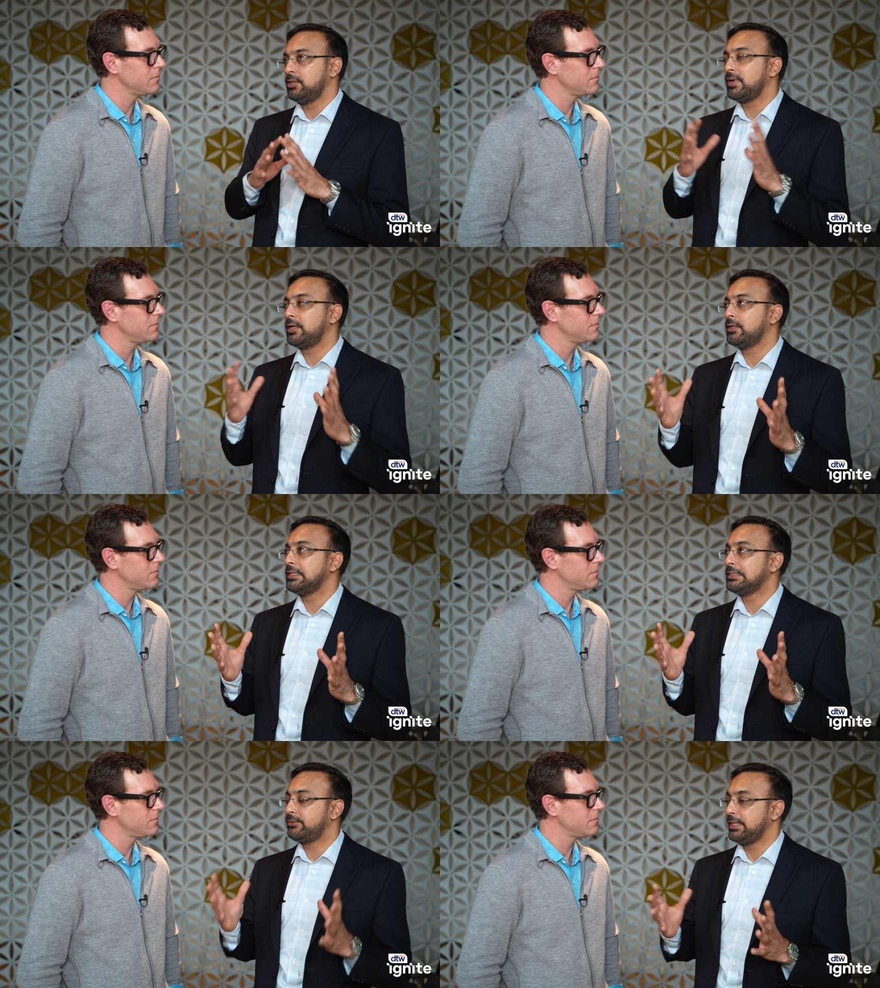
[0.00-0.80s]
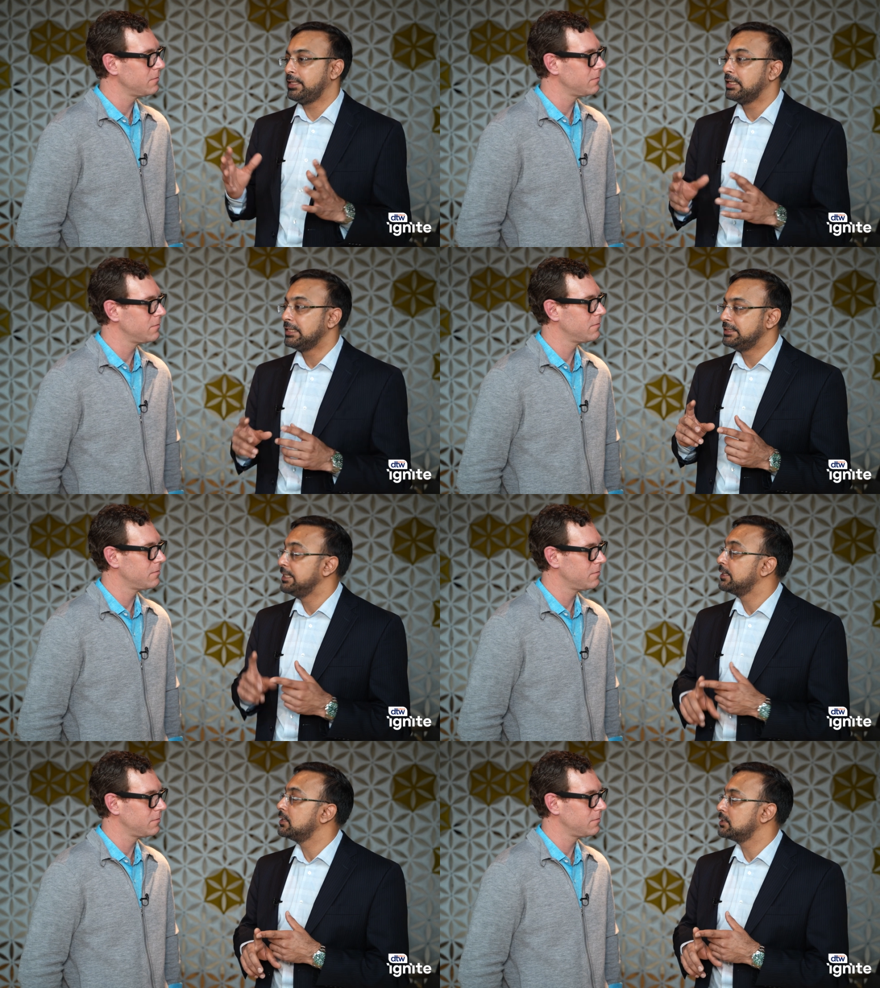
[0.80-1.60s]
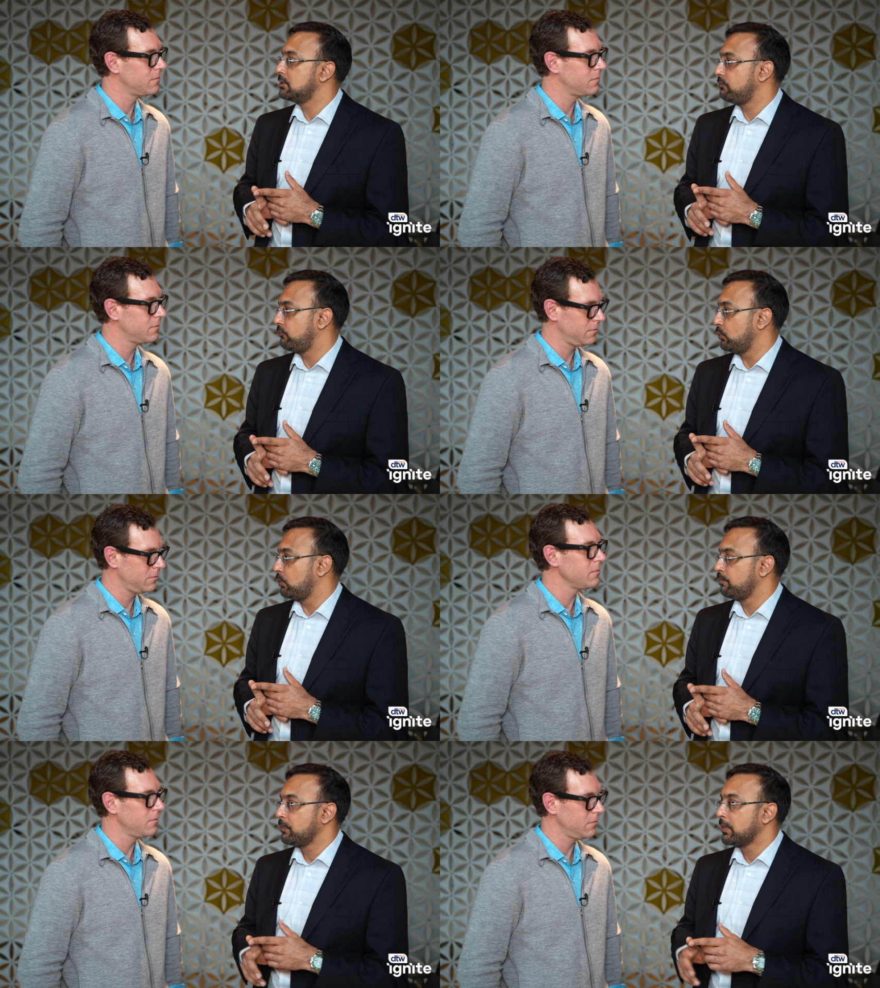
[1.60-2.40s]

Speaker 1: divide it in three data is the fuel